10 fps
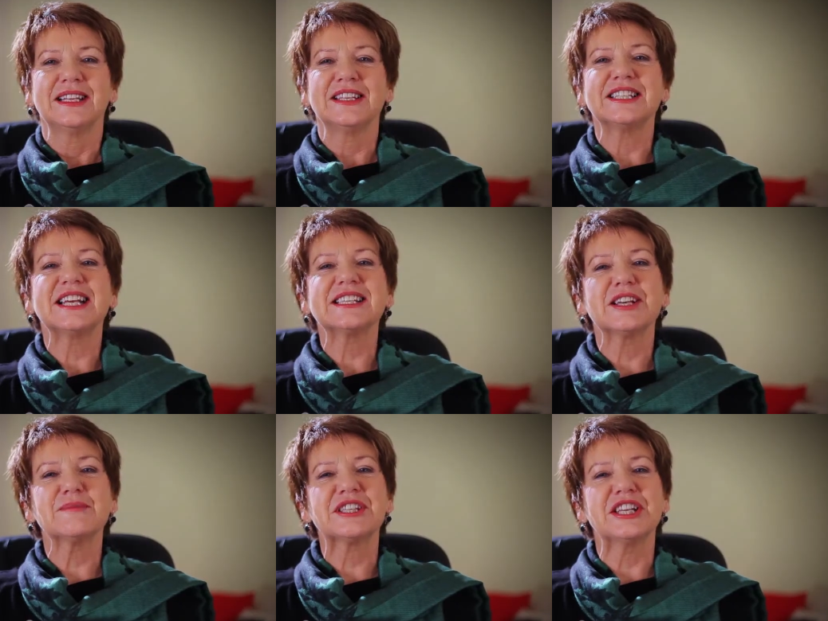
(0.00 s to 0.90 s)
The
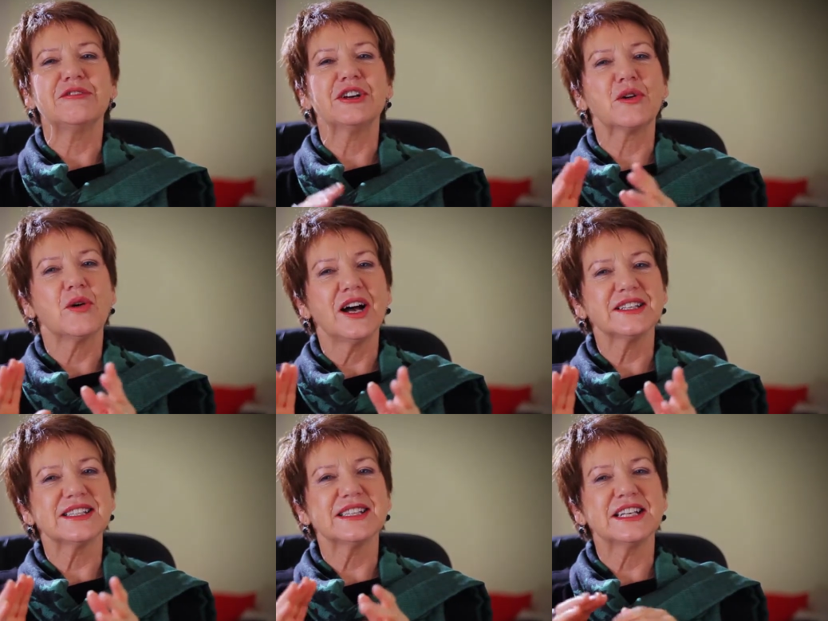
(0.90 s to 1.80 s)
TESMC
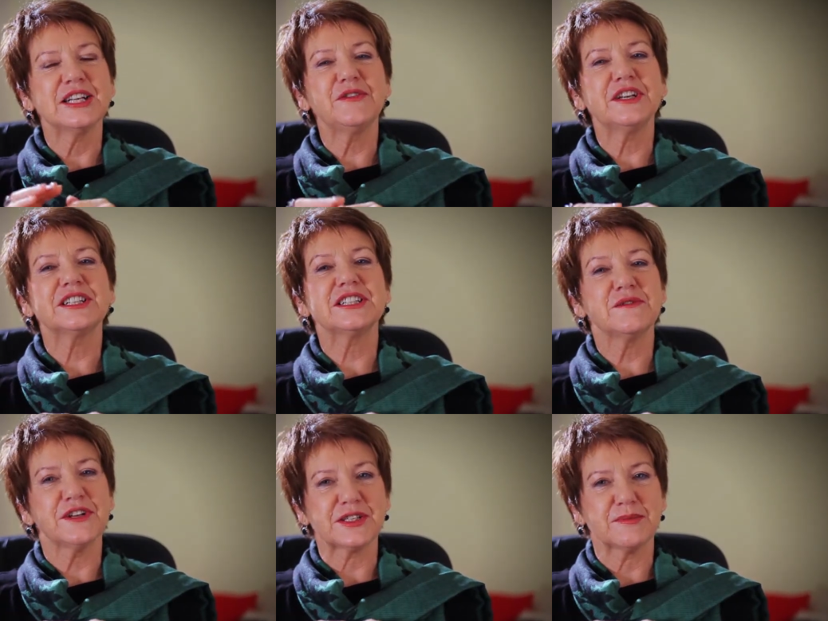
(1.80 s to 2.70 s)
requires a significant
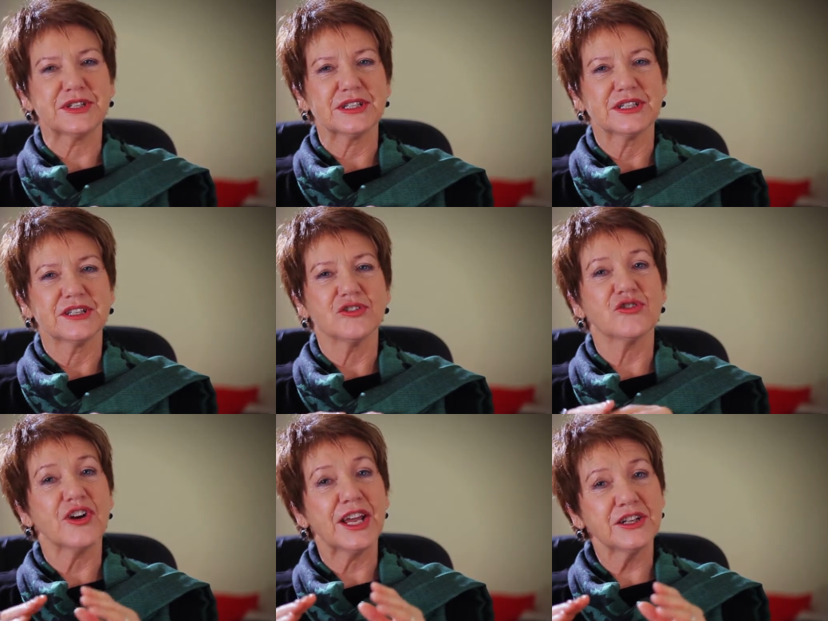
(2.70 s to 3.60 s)
investment to
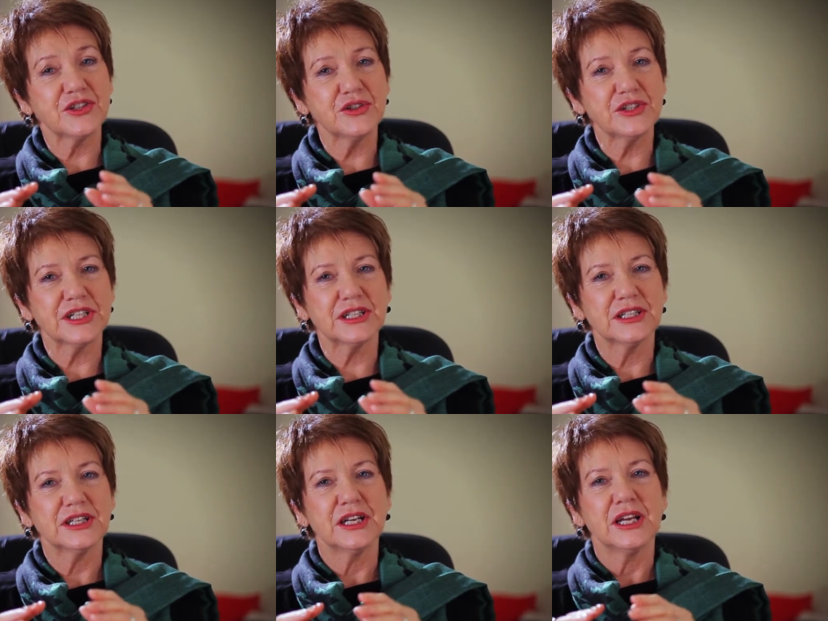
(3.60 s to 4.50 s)
train a tutor
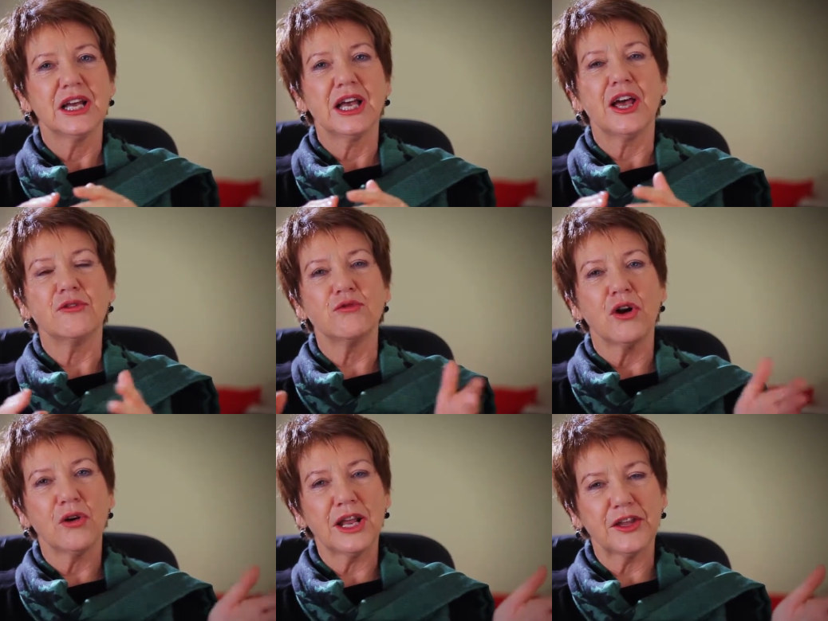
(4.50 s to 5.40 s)
and
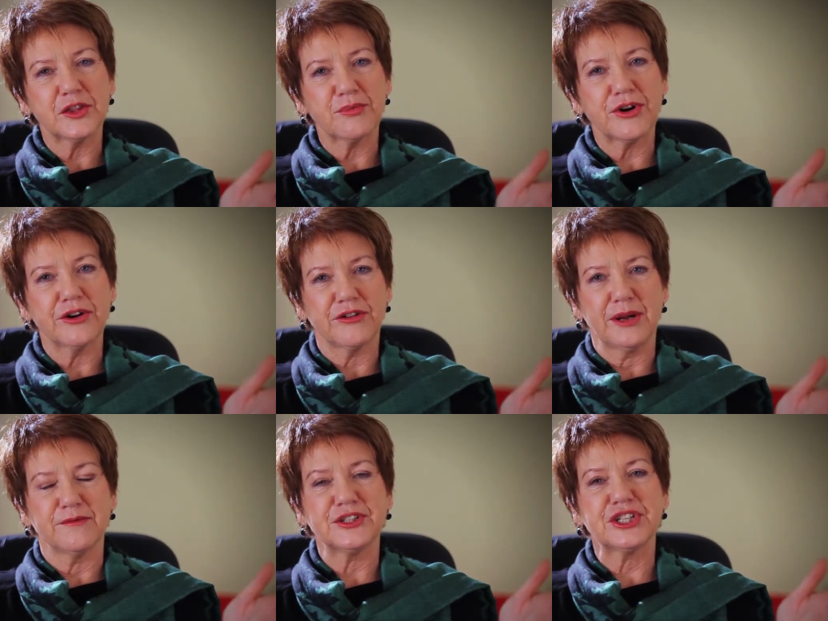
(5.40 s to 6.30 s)
roll out the
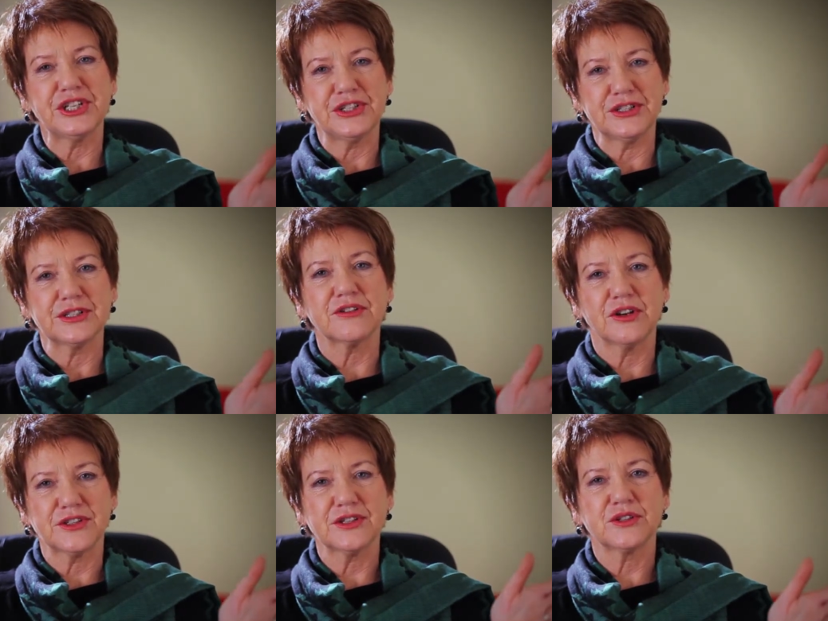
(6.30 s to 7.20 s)
program for teachers
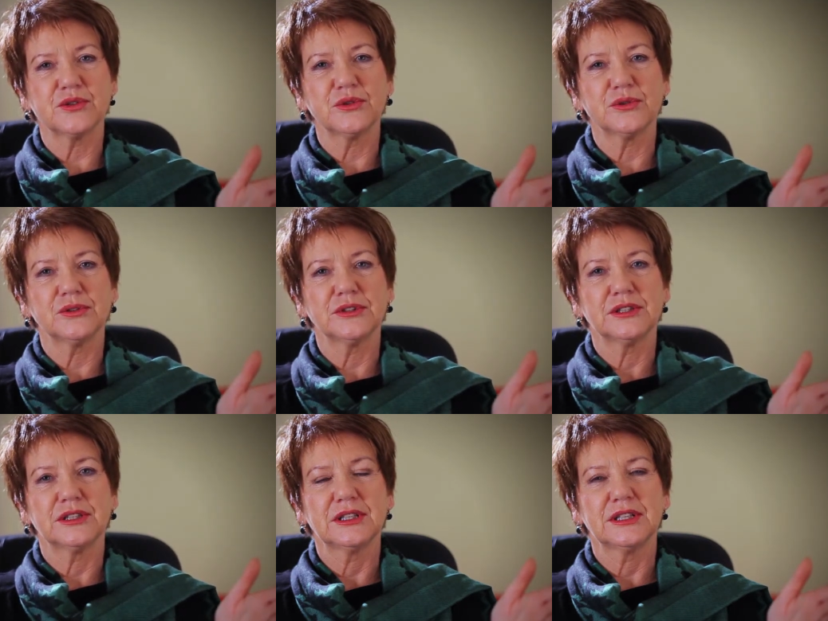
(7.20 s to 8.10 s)
across the school.
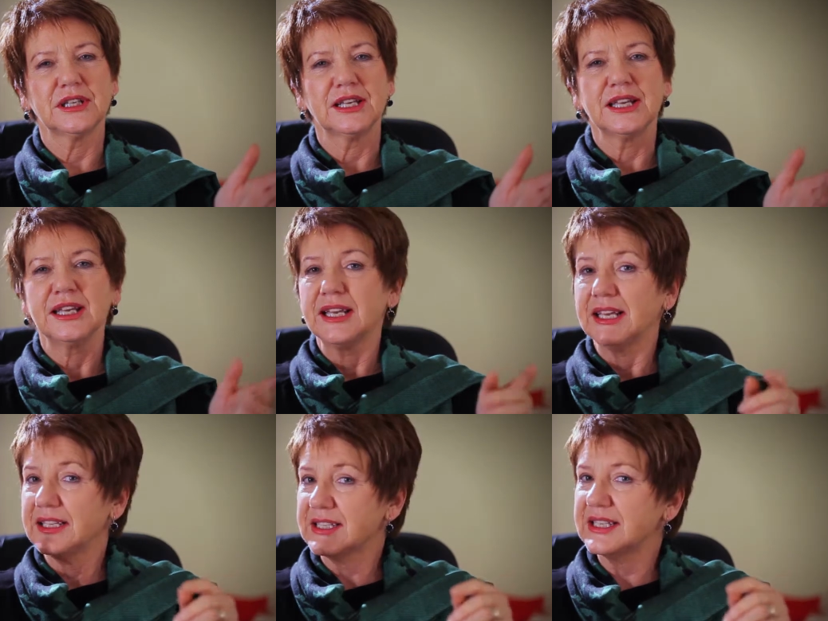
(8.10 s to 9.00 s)

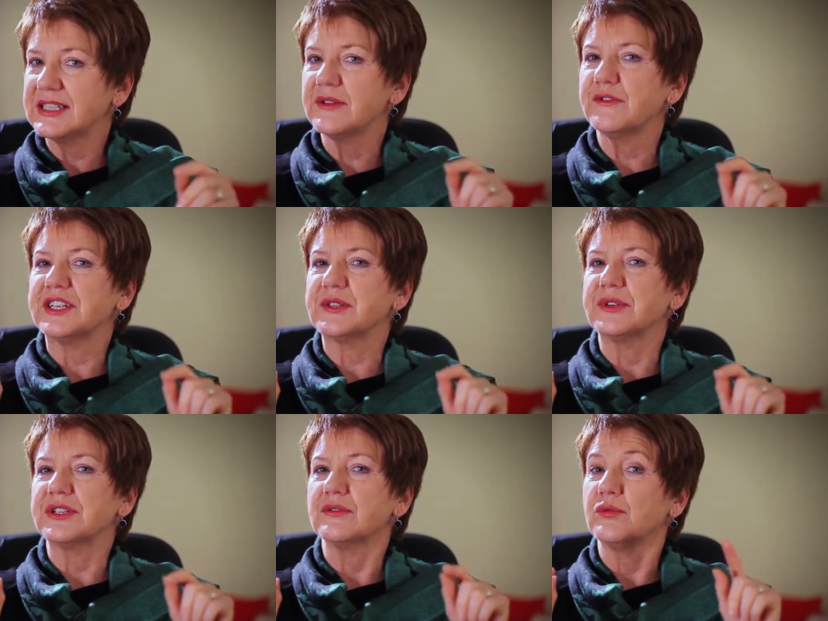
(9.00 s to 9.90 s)
Is this
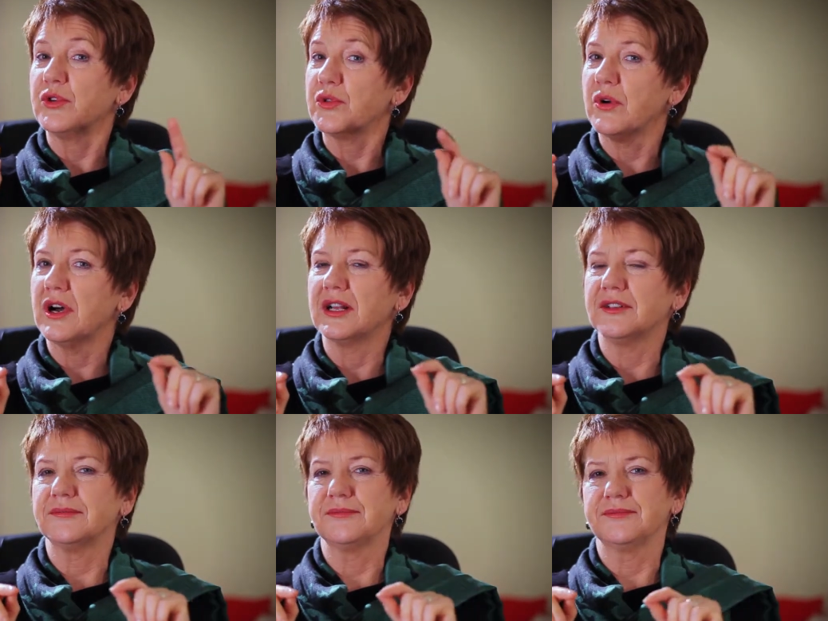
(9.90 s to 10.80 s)
investment worthwhile?